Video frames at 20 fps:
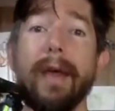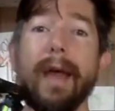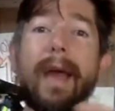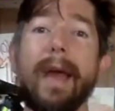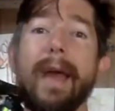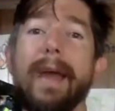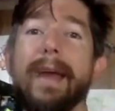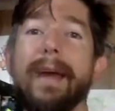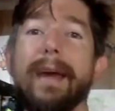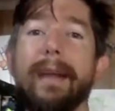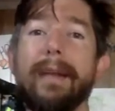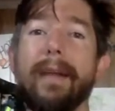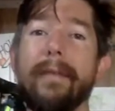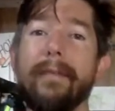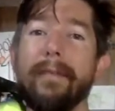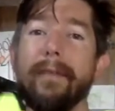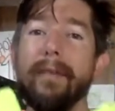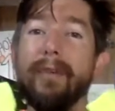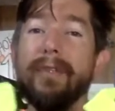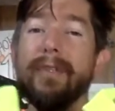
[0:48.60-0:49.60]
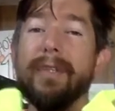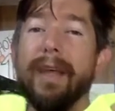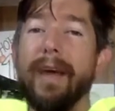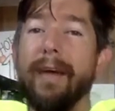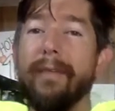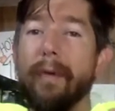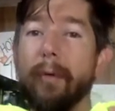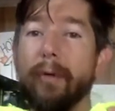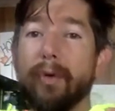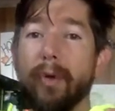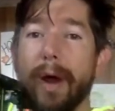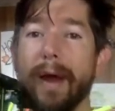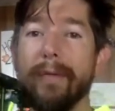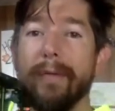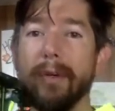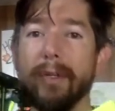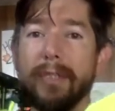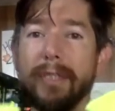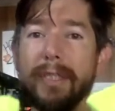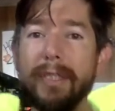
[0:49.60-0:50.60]
And if a
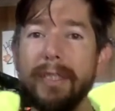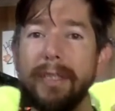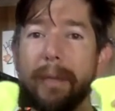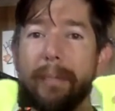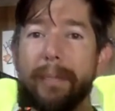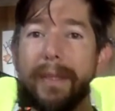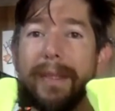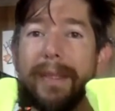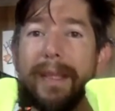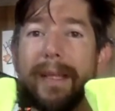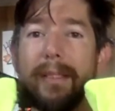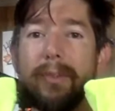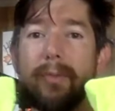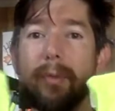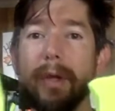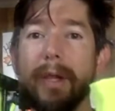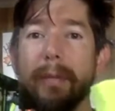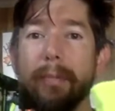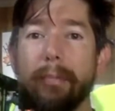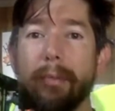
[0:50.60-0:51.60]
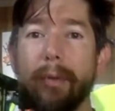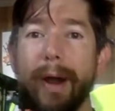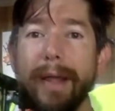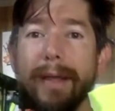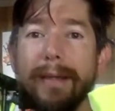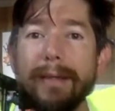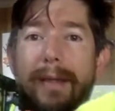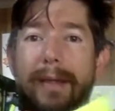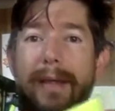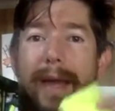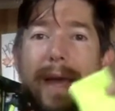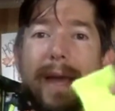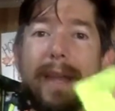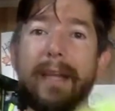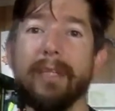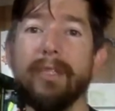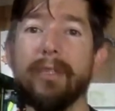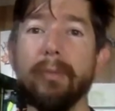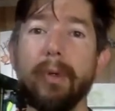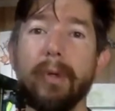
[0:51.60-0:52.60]
driver sees something that's really bright and
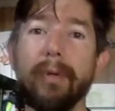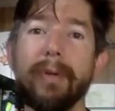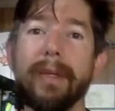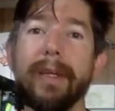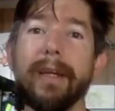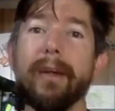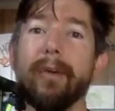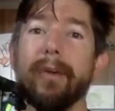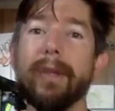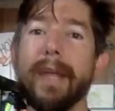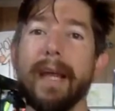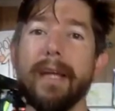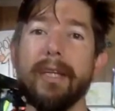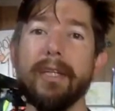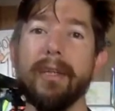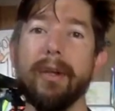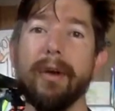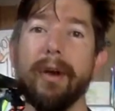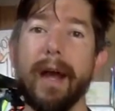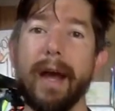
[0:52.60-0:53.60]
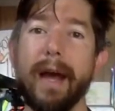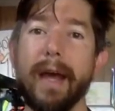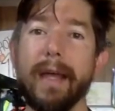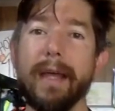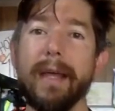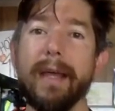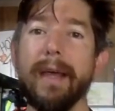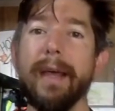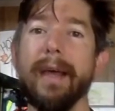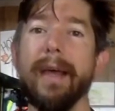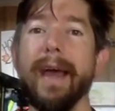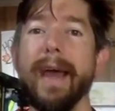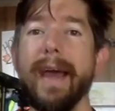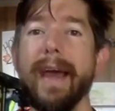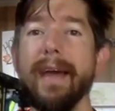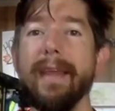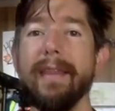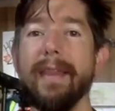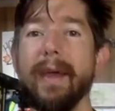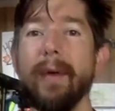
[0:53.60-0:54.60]
it's moving, it'll catch their eye
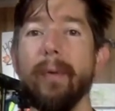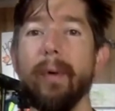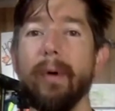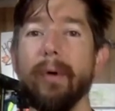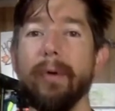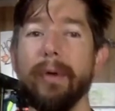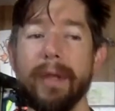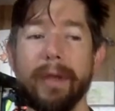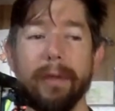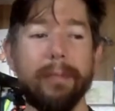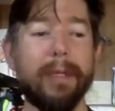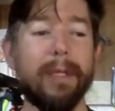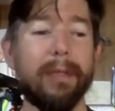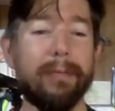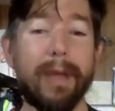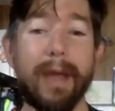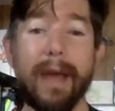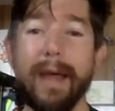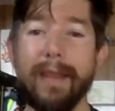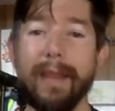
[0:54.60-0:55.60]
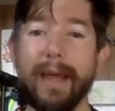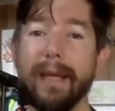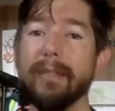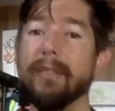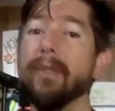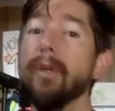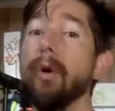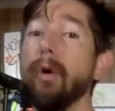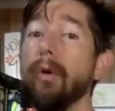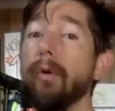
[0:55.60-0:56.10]
and they won't hit me. And that's the goal.